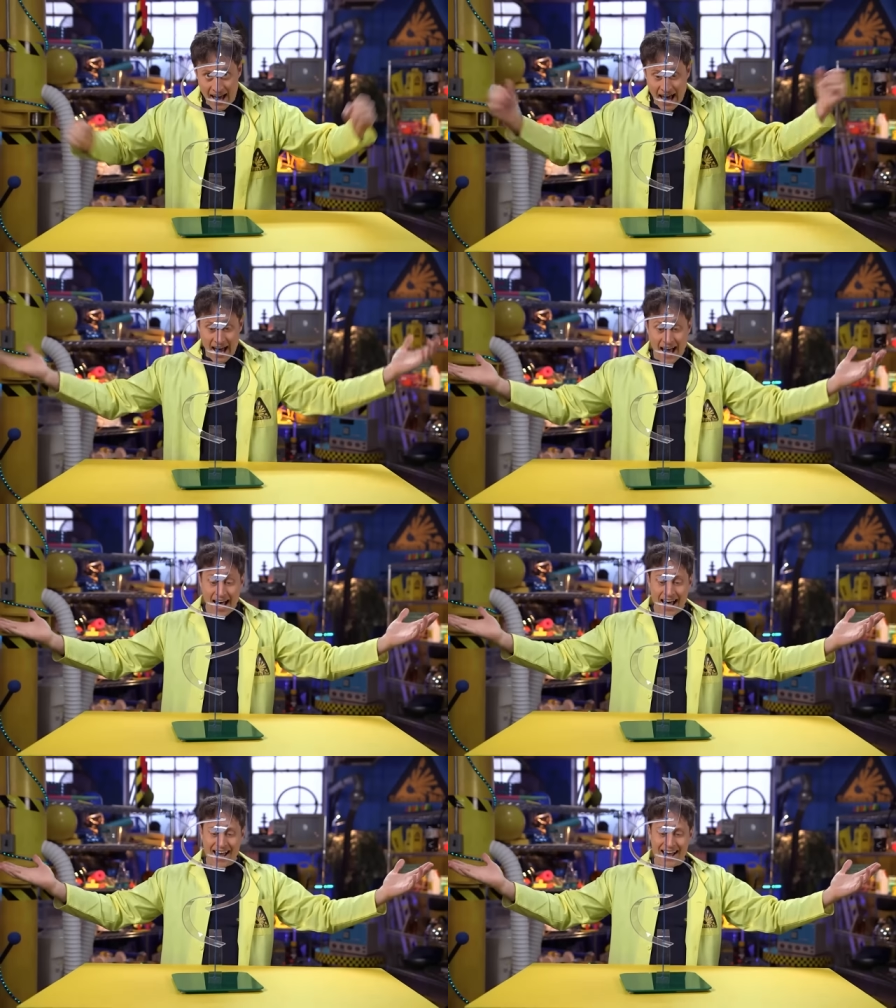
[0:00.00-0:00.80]

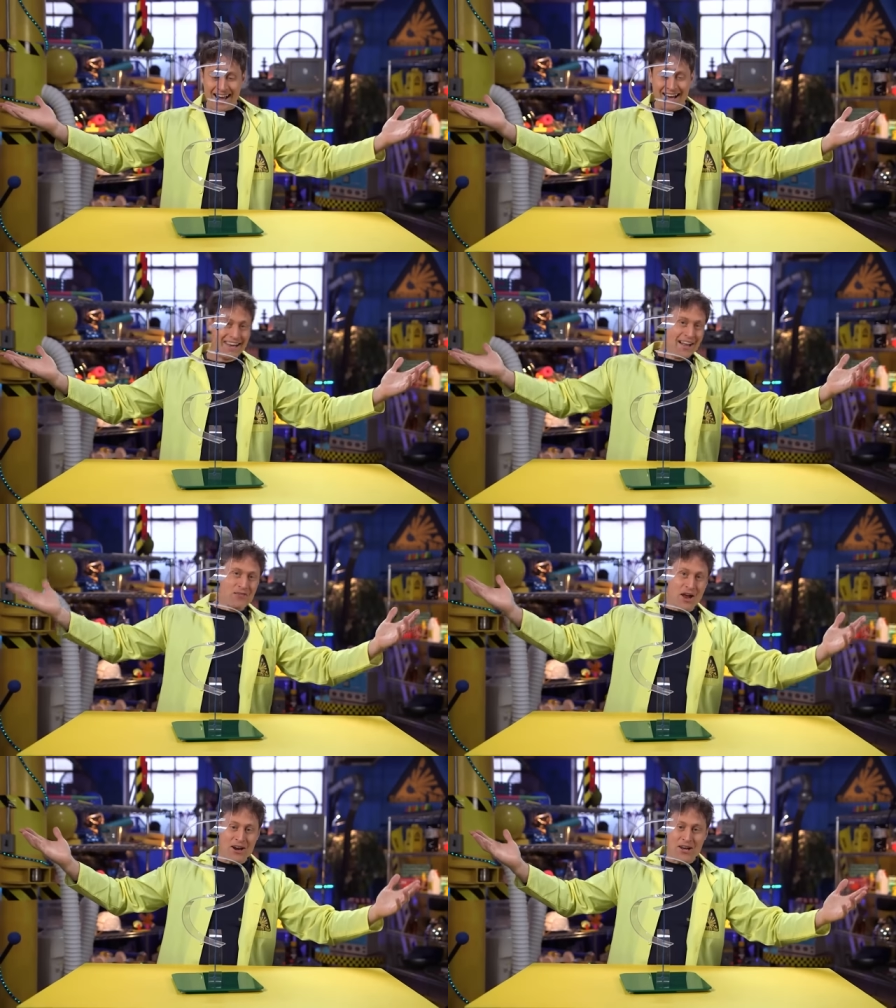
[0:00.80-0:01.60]
Ha-ha!
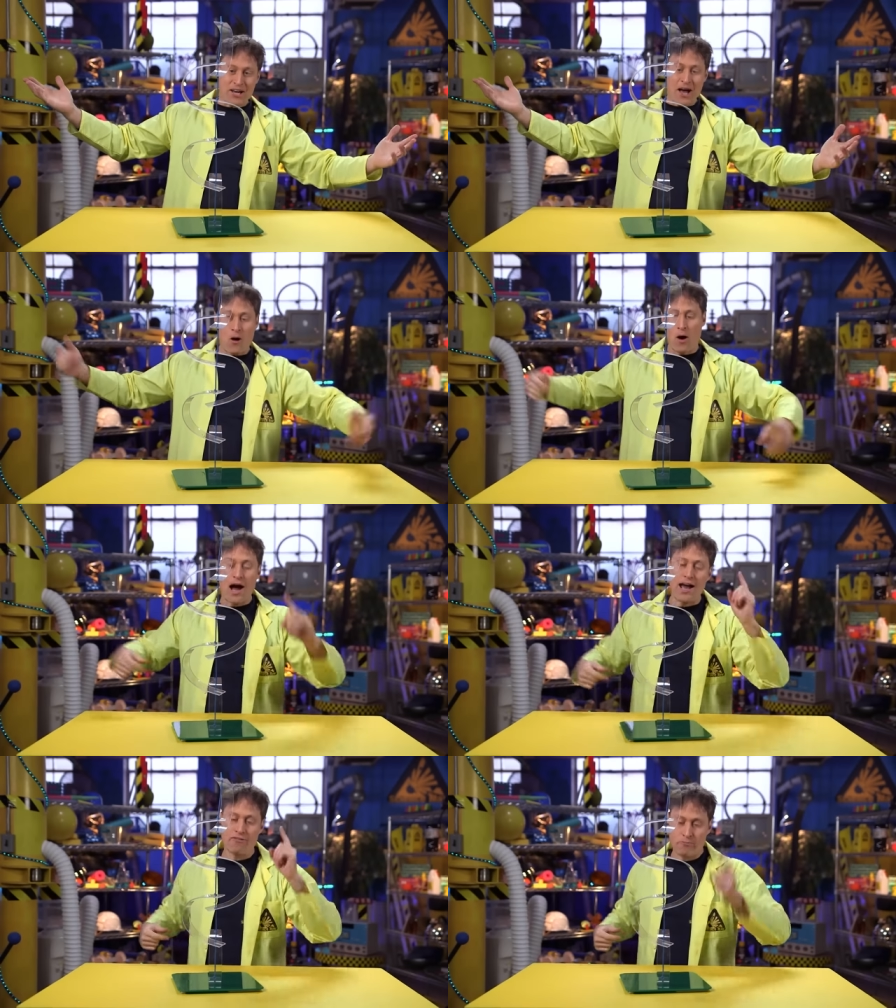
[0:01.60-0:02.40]
There you go.
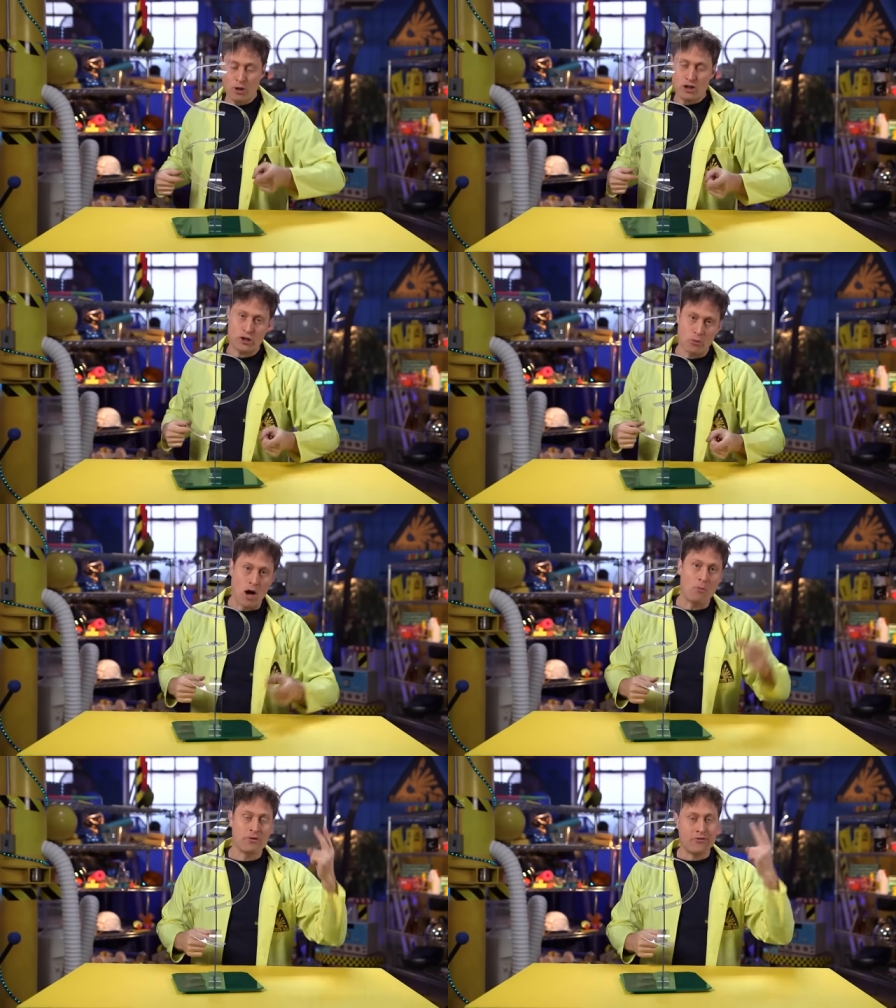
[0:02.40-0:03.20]
I've pushed a
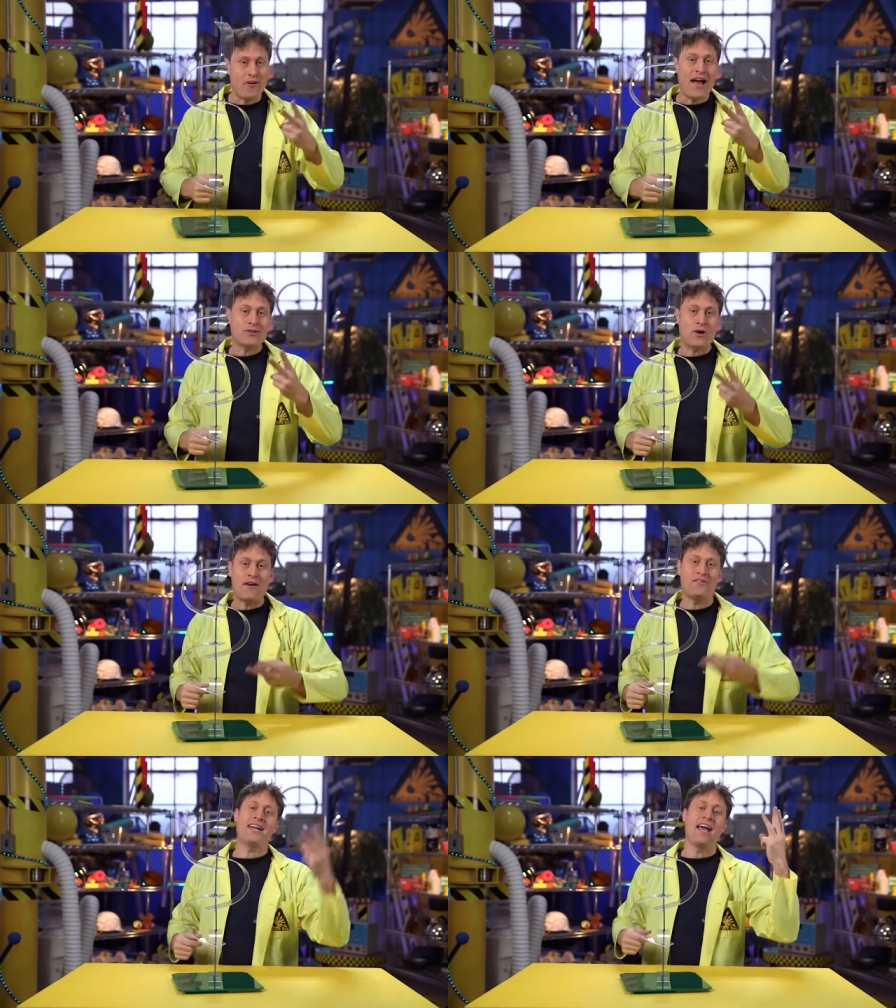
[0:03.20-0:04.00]
rope, defied
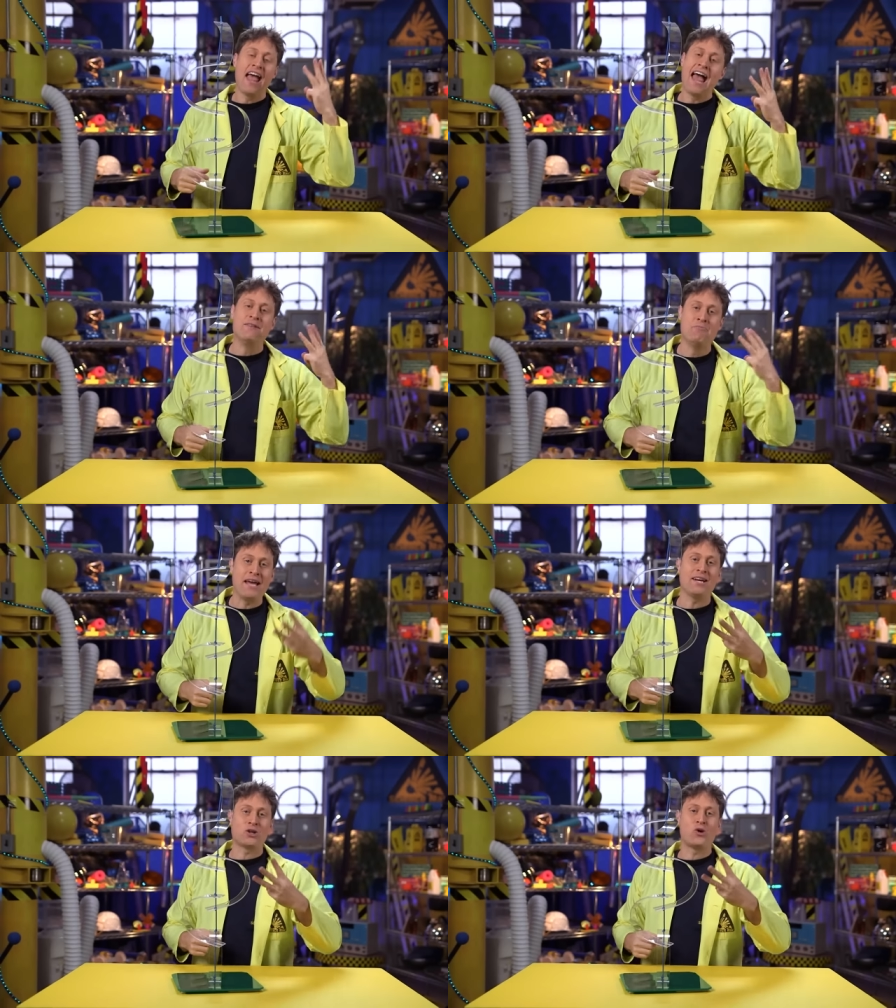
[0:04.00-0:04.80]
gravity, and
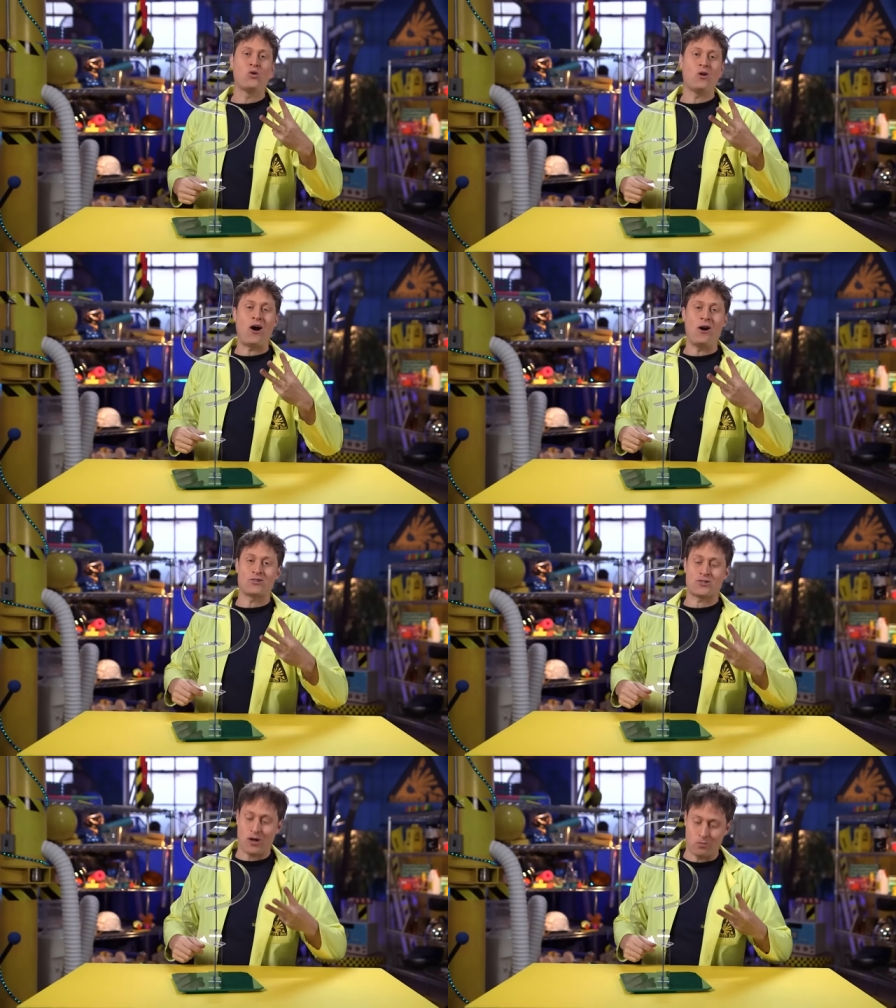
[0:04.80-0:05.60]
made a cool art
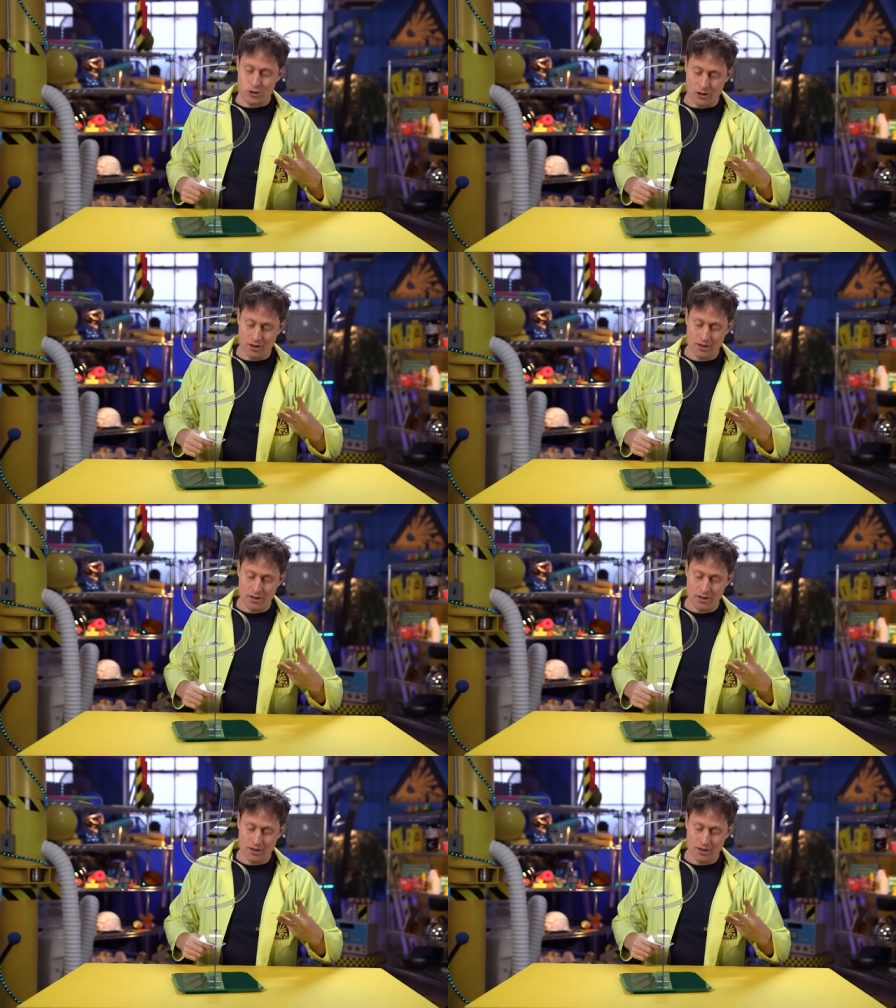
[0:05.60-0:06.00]
sculpture.